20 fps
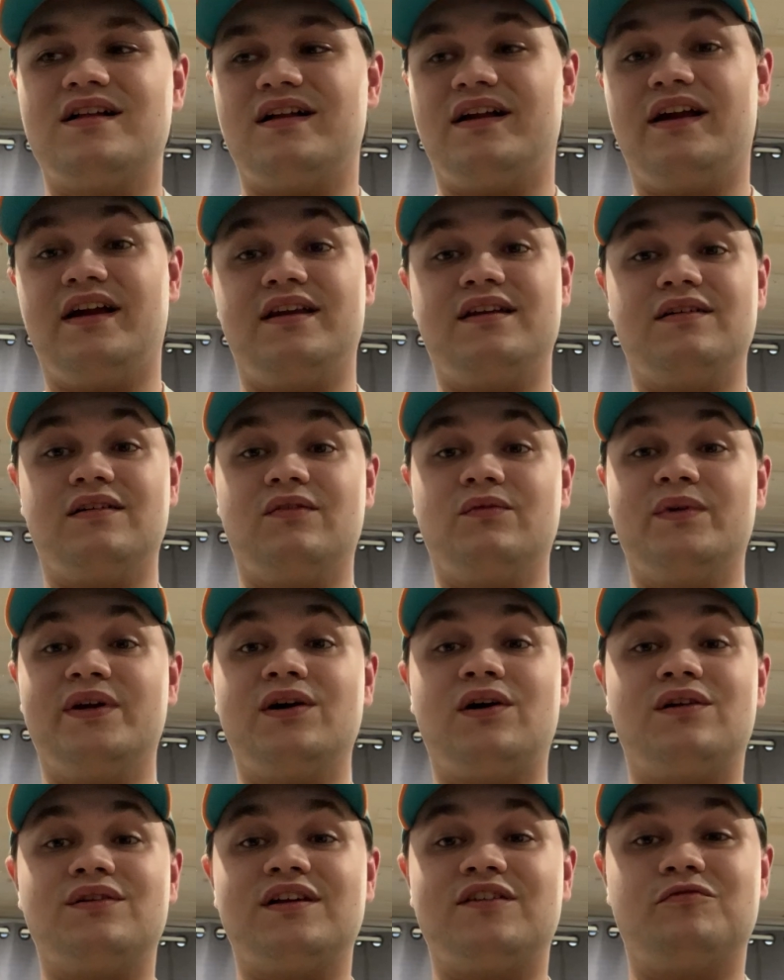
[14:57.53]
And we
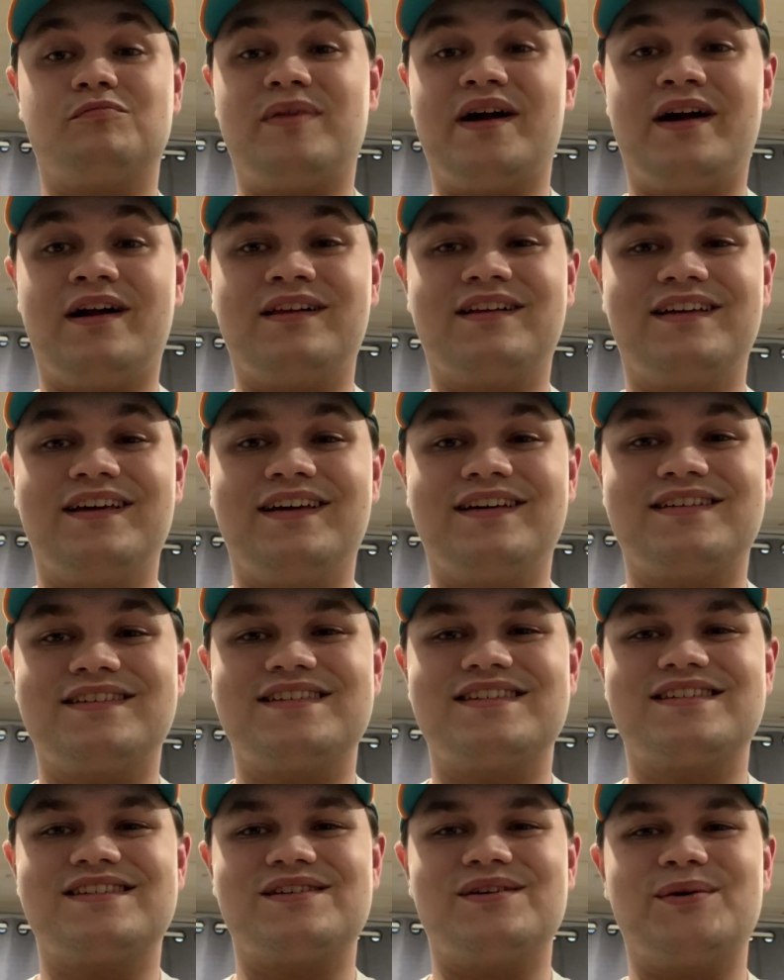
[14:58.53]
all love pancakes,
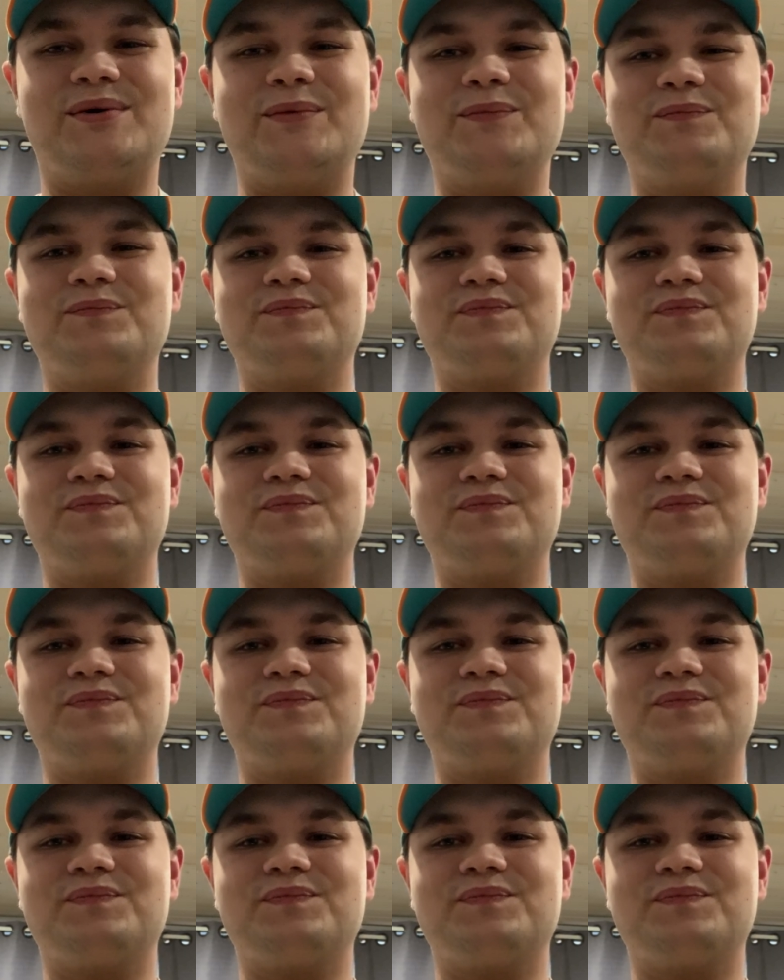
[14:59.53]
so